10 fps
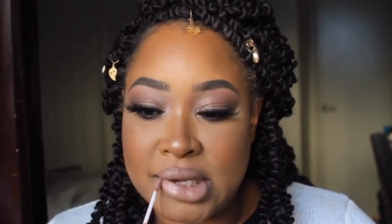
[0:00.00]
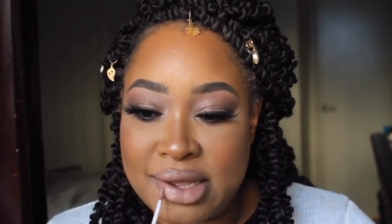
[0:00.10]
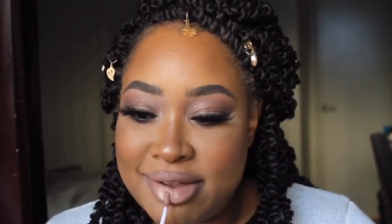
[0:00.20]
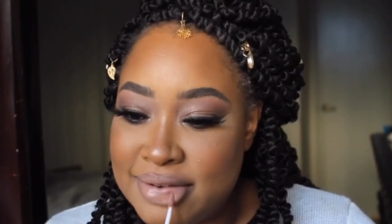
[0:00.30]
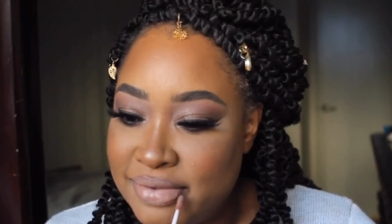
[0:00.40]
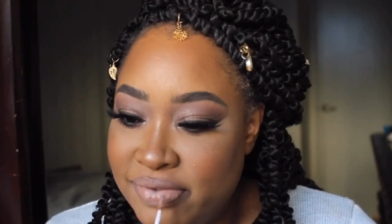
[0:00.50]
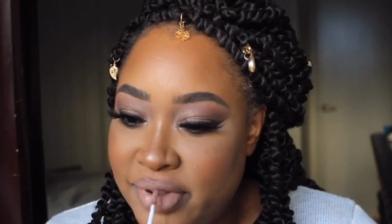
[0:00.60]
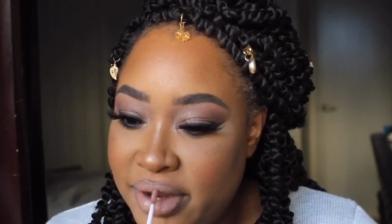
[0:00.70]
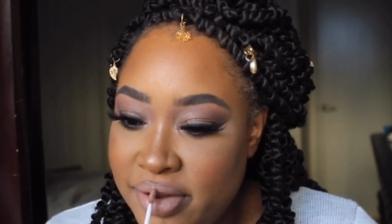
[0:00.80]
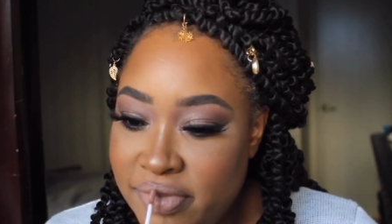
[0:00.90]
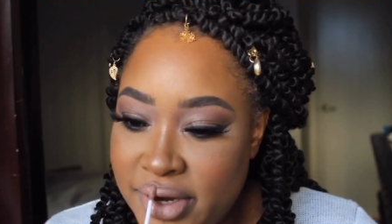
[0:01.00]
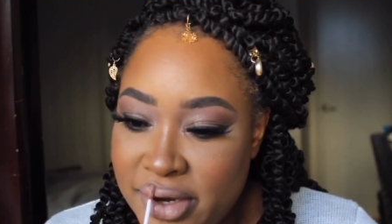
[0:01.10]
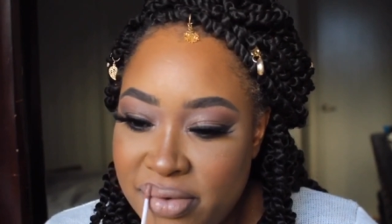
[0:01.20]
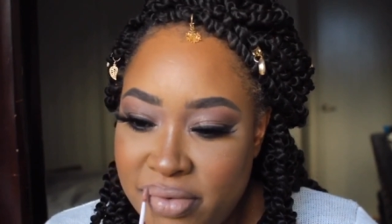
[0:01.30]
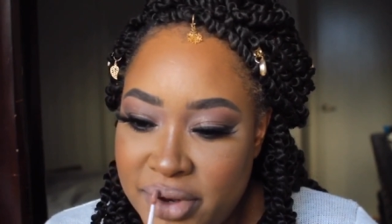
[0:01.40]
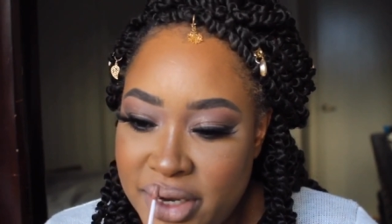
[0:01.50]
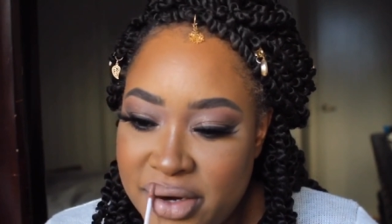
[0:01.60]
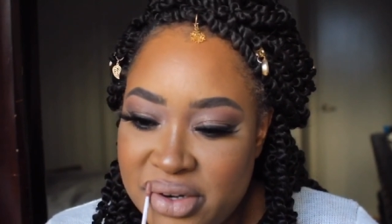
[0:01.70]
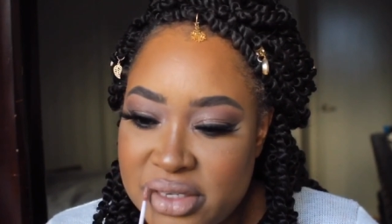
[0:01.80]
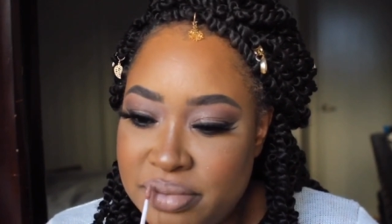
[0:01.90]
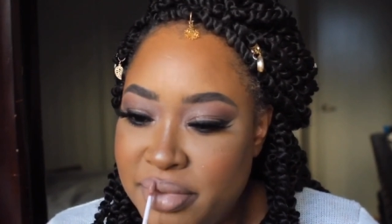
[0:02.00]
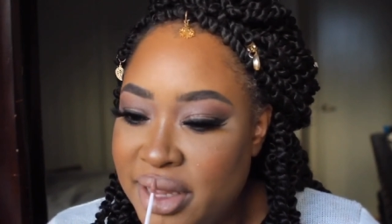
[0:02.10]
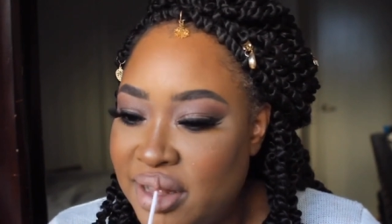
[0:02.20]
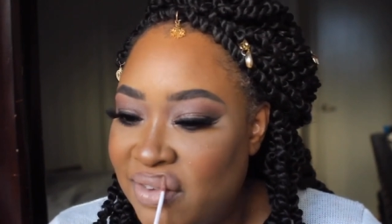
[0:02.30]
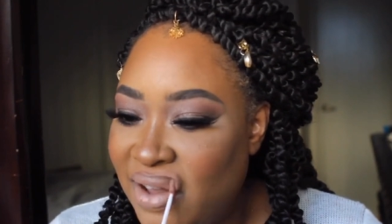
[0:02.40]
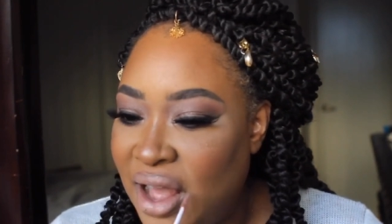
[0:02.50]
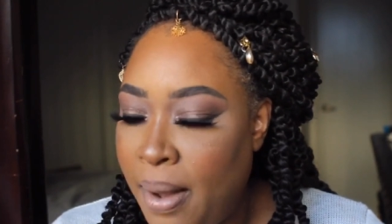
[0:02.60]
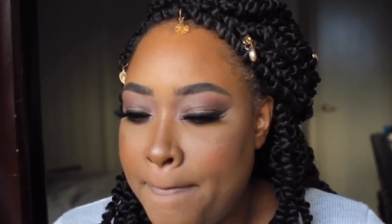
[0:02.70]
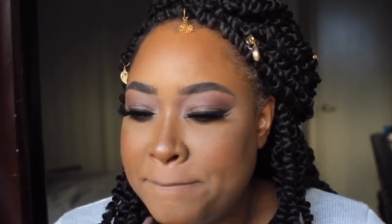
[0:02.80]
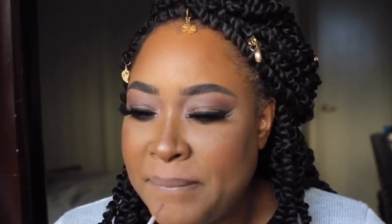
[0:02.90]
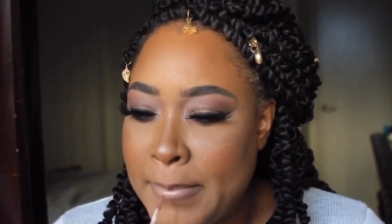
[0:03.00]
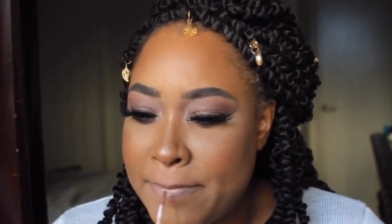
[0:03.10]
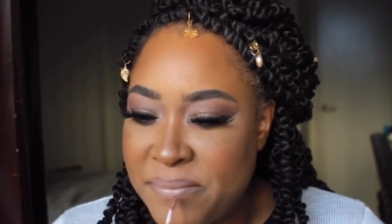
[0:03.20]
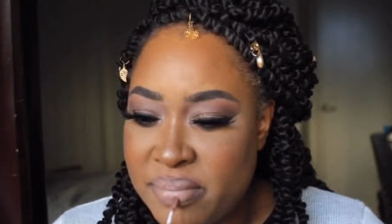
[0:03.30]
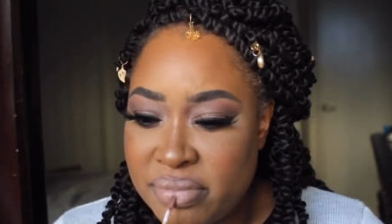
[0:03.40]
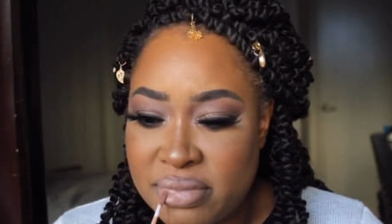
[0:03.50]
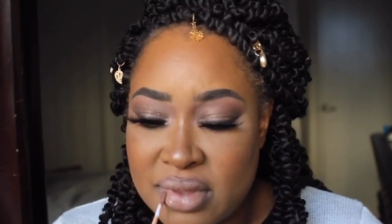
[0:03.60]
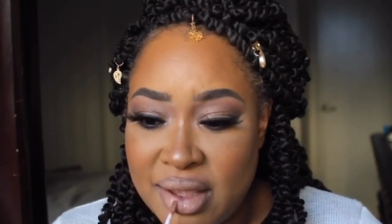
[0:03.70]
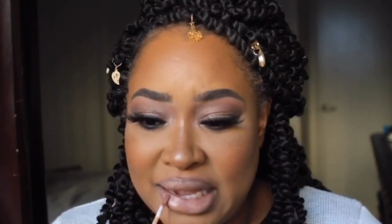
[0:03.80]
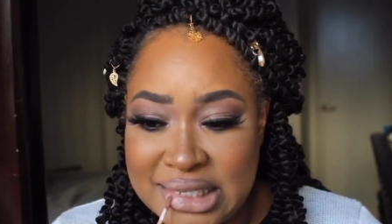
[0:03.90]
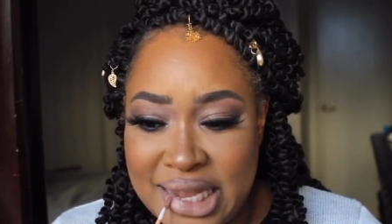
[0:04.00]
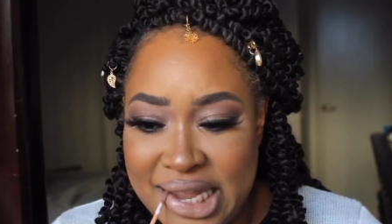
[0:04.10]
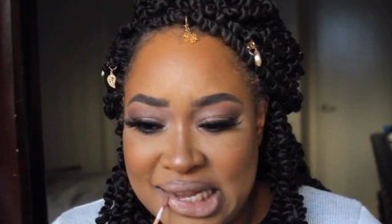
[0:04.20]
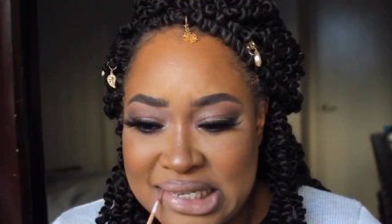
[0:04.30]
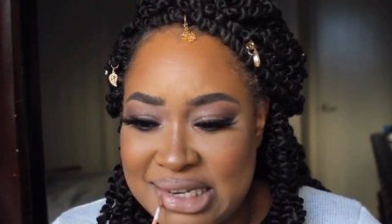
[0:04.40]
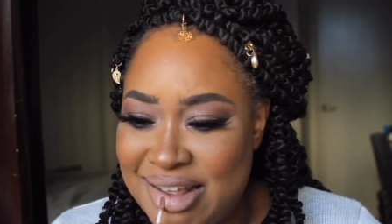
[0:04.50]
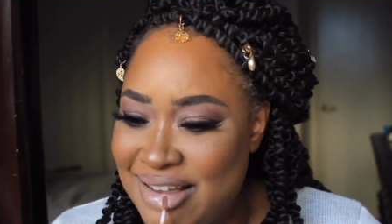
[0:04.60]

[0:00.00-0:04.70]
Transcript: Has a very, very weird smell and taste.